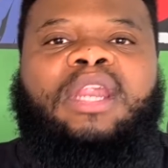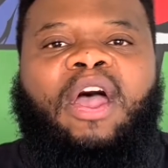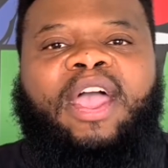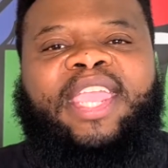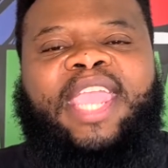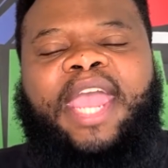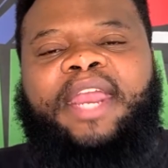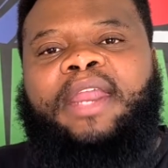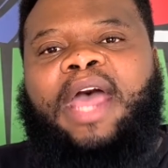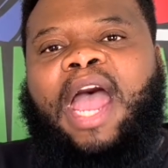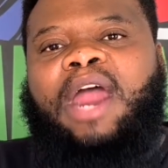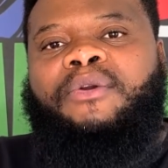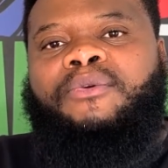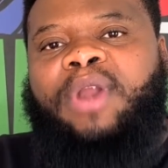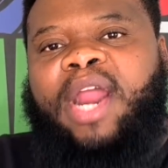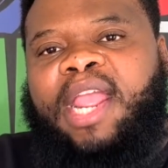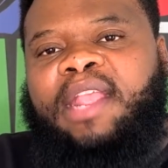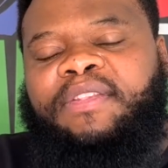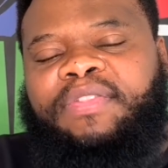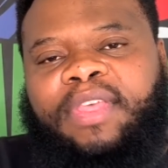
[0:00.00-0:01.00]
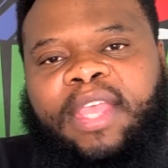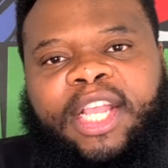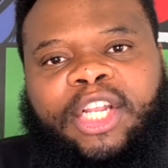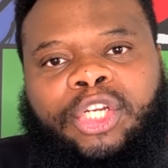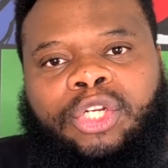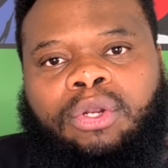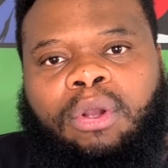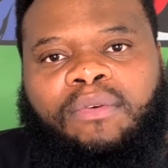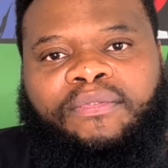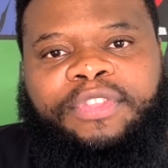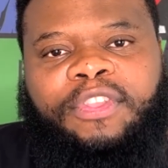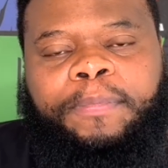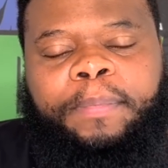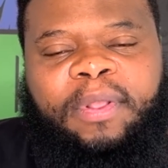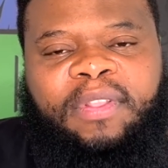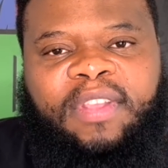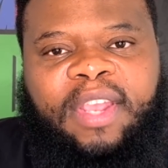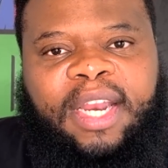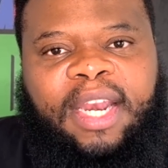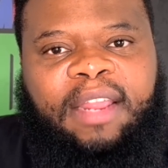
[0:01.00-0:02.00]
again, I raised the issue of this
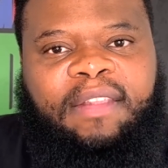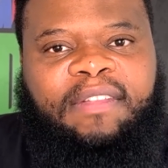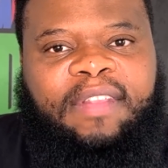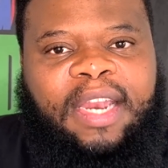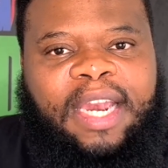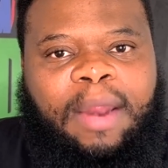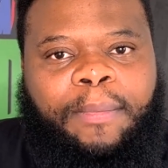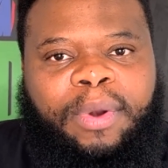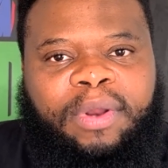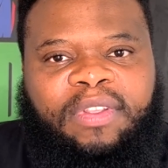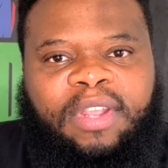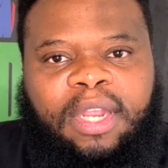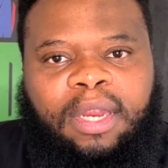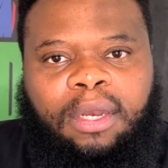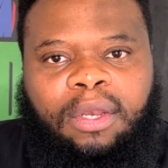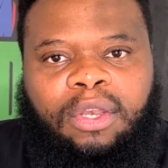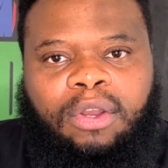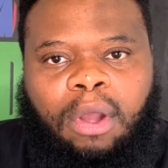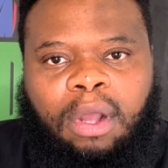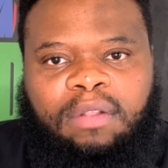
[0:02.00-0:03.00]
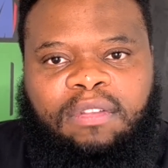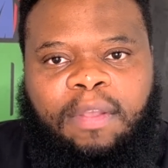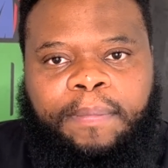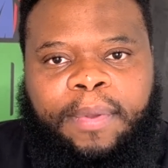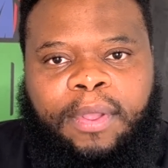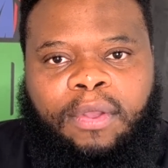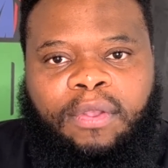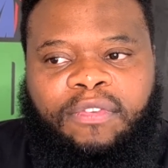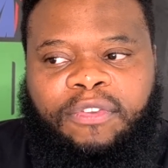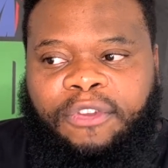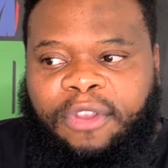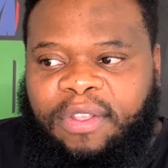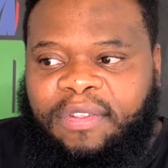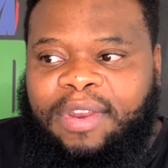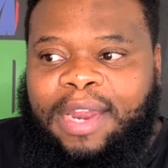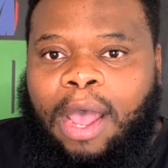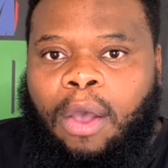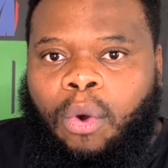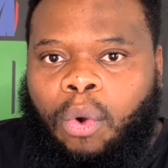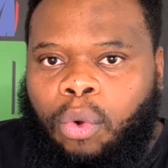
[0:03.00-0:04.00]
particular celebrity doctor because she's
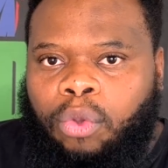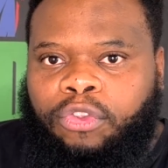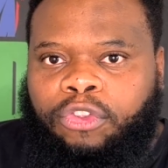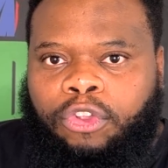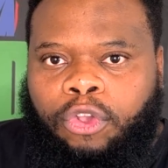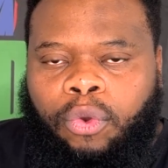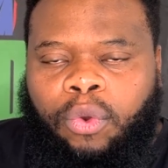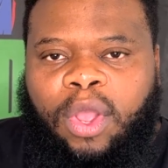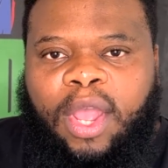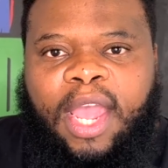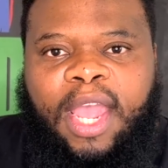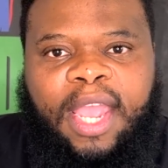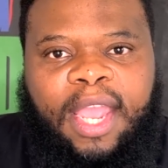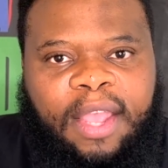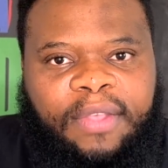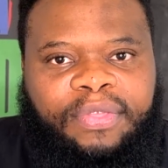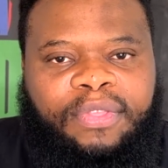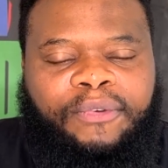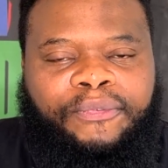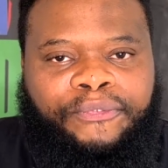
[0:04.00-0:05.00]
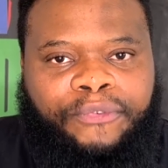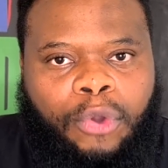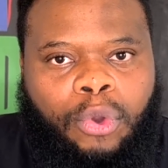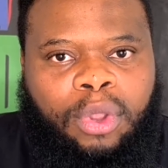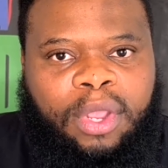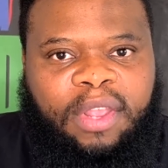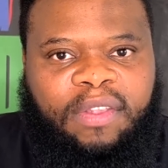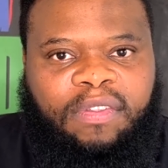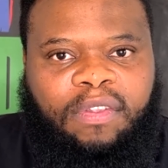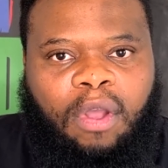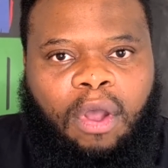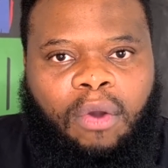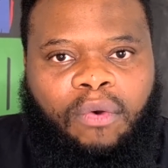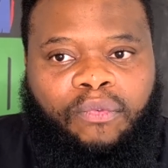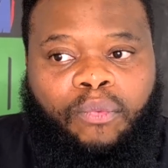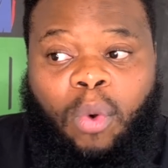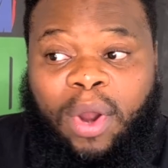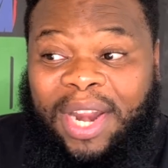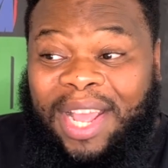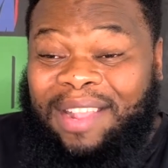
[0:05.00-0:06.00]
now also in the focus
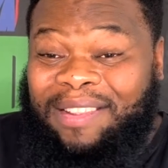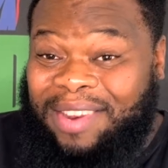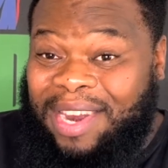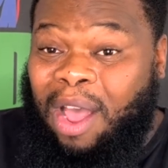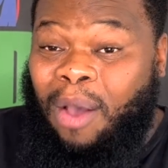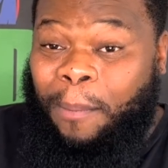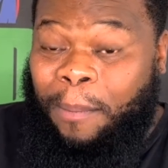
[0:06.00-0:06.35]
of what is now